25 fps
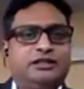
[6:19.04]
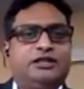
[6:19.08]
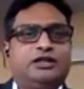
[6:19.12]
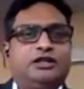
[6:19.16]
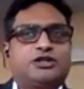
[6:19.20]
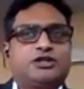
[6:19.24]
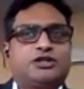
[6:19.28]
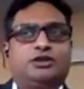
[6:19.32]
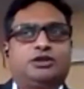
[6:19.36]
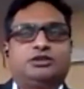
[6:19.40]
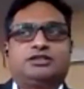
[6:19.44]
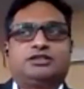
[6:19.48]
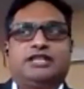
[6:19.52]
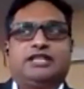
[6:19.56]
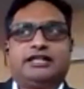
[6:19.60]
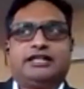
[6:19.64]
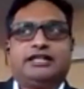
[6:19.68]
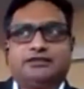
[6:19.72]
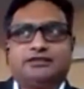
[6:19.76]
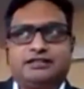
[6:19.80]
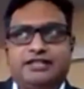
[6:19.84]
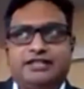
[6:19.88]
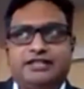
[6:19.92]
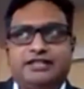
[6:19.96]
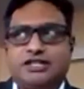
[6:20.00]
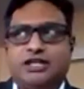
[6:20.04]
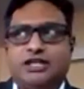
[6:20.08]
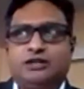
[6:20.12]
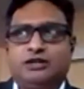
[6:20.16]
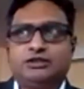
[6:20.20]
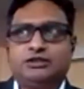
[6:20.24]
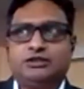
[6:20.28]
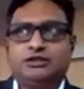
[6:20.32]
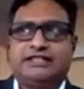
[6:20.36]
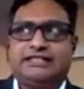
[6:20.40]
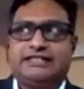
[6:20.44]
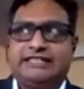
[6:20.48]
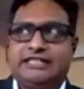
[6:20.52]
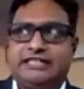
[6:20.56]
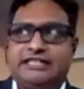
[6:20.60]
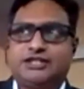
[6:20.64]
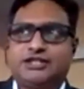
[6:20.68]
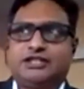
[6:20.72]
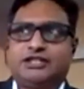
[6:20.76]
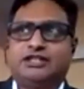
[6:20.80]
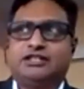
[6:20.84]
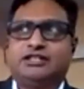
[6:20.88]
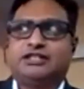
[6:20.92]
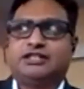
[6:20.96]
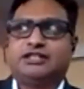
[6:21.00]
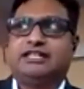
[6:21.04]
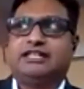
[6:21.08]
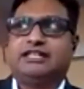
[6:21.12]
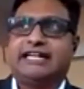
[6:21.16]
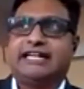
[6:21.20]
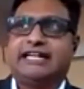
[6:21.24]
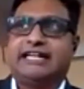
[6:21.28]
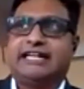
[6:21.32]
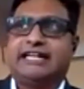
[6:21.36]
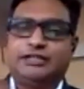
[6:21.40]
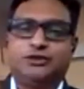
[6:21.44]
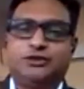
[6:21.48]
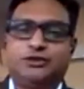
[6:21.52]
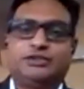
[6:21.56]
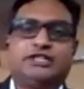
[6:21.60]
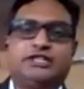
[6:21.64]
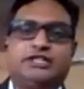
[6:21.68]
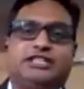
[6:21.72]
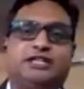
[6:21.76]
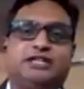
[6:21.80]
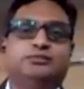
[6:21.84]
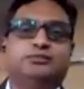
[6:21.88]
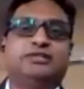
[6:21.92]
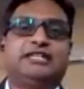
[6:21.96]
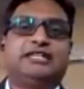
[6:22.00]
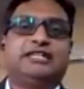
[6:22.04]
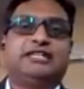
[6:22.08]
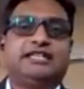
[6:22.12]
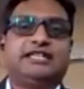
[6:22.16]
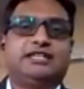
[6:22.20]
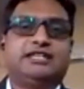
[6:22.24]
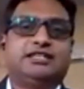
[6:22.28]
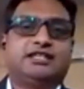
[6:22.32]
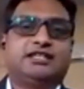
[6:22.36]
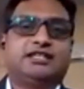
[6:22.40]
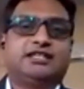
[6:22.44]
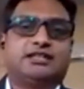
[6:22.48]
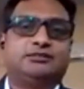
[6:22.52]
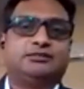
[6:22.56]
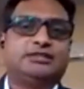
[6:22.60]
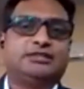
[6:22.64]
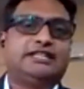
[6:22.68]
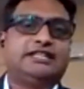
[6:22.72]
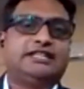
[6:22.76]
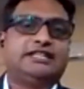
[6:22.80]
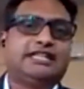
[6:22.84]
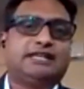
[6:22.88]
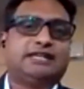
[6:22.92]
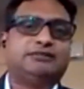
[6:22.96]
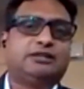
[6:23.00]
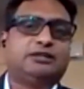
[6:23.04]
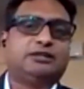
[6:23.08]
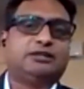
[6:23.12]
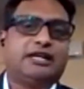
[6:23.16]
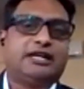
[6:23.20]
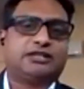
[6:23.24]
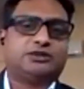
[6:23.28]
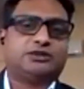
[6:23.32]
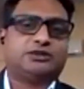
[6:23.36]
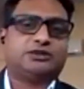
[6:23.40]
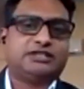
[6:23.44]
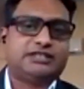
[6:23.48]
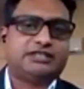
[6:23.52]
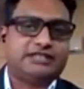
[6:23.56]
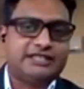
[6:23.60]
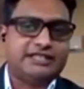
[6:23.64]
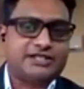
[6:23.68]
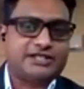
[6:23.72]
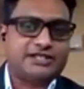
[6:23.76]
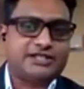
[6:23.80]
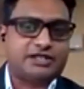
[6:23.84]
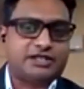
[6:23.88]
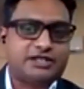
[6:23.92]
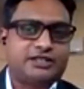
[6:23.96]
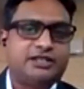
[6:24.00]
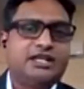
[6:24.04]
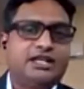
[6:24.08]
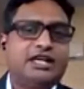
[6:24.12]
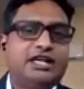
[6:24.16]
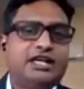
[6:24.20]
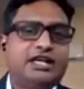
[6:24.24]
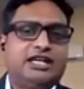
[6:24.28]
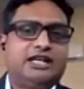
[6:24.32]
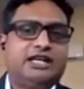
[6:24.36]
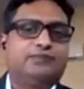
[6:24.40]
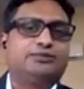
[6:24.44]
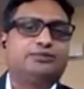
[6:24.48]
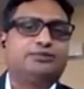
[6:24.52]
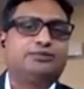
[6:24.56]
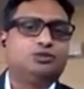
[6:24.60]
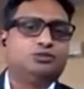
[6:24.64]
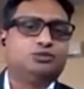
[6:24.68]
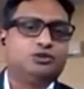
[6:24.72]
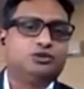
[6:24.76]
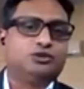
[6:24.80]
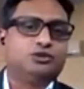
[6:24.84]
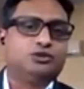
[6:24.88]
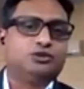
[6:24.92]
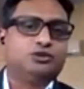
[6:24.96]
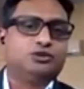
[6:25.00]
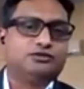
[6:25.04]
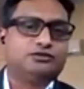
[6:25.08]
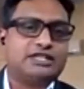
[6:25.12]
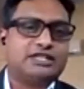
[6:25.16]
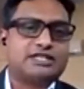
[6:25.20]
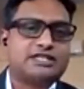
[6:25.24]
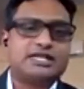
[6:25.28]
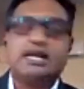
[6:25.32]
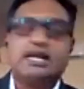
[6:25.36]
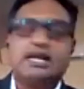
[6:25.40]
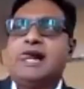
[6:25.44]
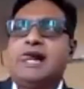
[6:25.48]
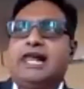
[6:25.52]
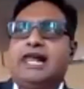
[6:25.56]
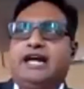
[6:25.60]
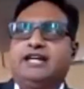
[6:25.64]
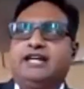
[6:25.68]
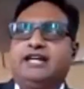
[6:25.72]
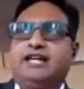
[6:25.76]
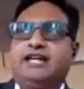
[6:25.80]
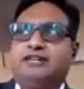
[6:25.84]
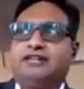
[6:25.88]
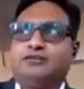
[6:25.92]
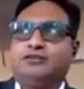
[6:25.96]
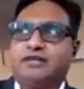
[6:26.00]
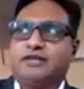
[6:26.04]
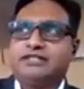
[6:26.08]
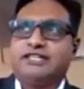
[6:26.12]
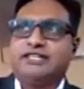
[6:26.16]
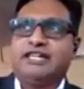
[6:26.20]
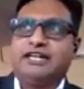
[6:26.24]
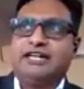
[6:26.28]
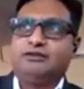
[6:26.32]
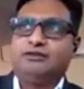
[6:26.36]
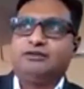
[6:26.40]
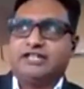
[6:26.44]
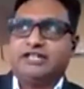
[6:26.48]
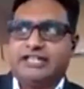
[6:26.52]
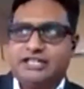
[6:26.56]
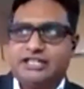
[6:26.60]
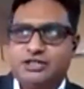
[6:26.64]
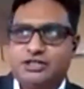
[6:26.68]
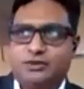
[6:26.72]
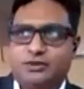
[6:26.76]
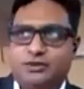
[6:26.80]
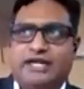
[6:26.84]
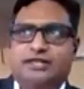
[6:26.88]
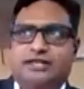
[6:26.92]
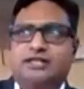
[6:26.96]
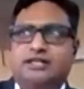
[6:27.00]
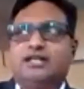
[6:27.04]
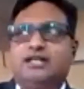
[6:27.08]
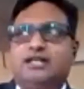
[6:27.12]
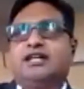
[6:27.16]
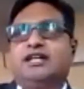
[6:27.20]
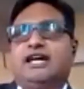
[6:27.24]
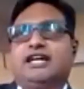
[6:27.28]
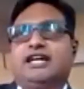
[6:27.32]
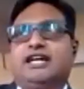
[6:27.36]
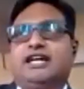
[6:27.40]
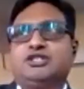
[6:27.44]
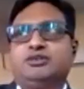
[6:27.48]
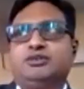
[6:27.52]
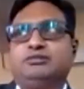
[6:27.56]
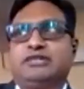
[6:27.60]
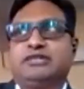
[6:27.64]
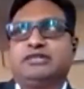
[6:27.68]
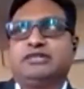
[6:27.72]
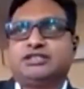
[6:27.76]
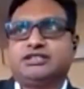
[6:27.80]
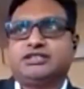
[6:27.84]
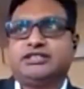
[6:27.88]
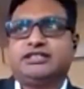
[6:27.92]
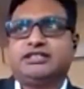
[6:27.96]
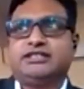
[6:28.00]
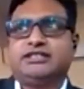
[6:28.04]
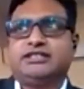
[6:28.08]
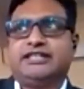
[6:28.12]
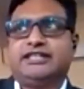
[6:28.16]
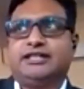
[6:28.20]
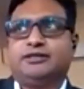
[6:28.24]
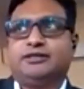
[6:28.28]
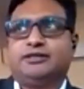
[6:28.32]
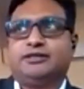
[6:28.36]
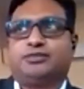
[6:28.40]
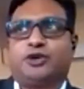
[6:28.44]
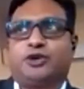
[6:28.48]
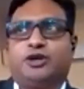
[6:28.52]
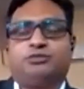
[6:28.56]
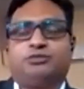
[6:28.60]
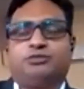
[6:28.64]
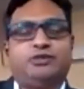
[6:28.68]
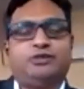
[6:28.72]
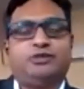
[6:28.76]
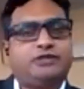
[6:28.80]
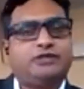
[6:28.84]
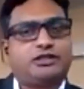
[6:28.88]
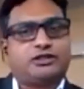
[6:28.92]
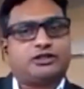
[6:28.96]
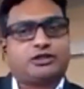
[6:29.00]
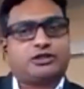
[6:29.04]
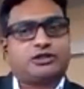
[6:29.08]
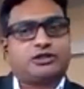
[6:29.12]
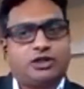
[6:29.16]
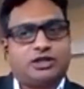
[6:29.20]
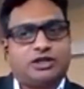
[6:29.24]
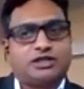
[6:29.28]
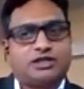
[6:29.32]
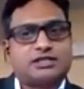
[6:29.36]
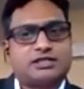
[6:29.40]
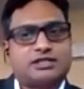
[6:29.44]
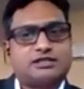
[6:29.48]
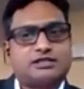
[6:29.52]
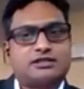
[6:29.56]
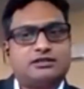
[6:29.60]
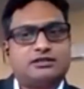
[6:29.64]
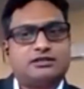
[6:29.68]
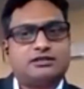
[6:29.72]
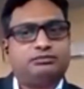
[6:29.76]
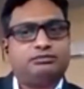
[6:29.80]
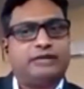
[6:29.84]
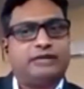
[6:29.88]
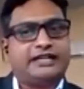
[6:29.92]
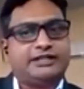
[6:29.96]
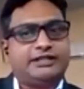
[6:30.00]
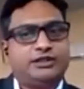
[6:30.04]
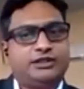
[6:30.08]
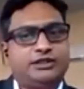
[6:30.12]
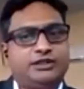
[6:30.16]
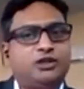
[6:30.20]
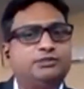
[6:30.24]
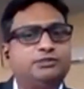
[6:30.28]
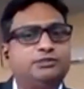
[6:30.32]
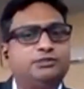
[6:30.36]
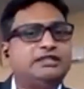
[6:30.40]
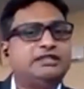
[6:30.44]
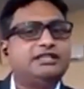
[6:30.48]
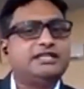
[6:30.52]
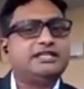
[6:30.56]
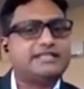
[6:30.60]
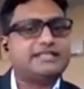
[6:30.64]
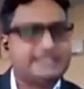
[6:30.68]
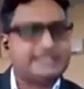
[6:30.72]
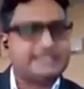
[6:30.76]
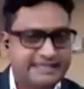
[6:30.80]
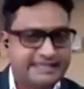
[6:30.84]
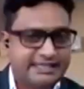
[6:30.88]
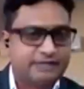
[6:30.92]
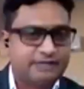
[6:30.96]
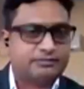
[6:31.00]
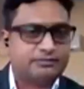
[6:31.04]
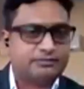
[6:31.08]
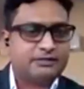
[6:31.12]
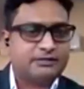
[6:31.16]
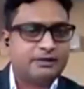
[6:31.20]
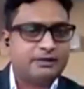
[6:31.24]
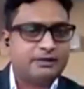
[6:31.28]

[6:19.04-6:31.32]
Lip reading: So that's how the teacher getting to the community and then community coming back to the teacher helped to move this. And one thing I would like to add, as you mentioned, that problem across might not be the same.